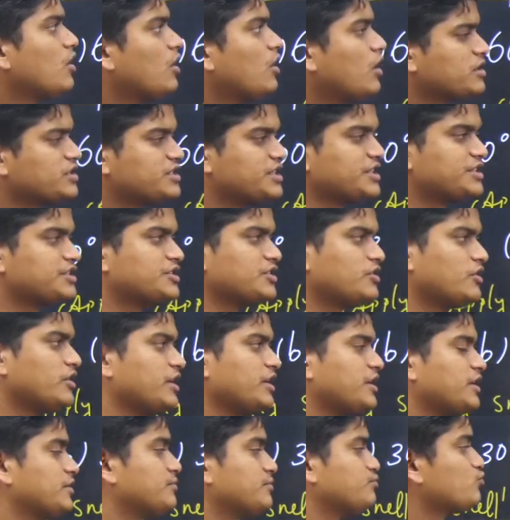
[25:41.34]
or 60
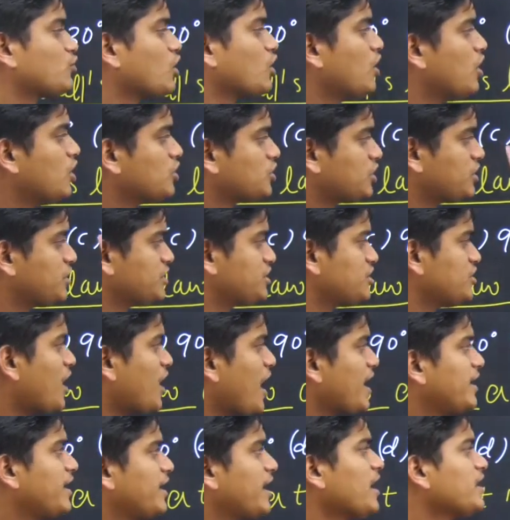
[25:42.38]
degree. So this is the
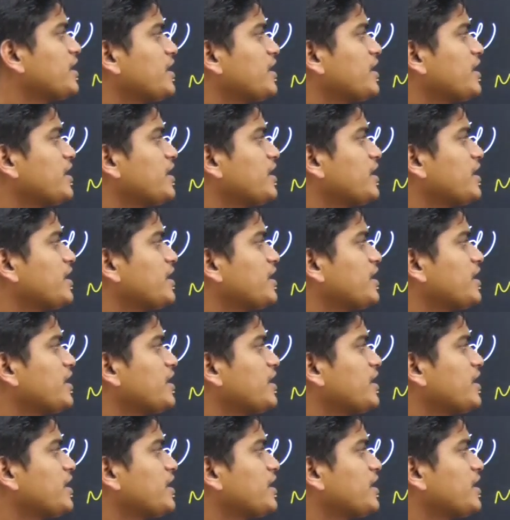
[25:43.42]
idea.